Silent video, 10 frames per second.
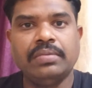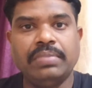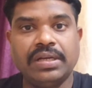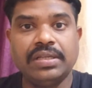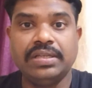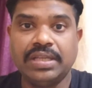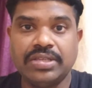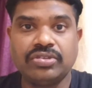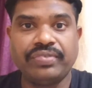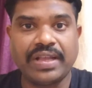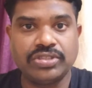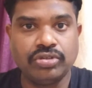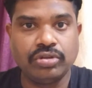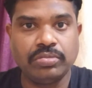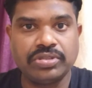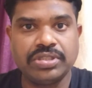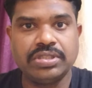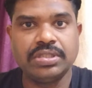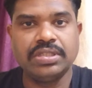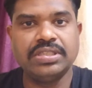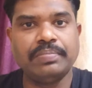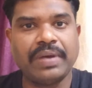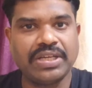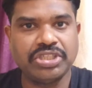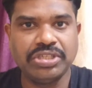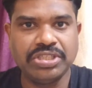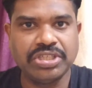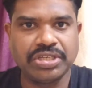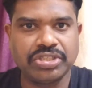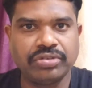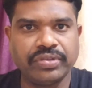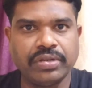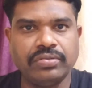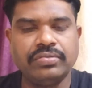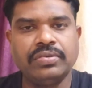But in case of axonotmosis, is a partial degeneration of the nerve.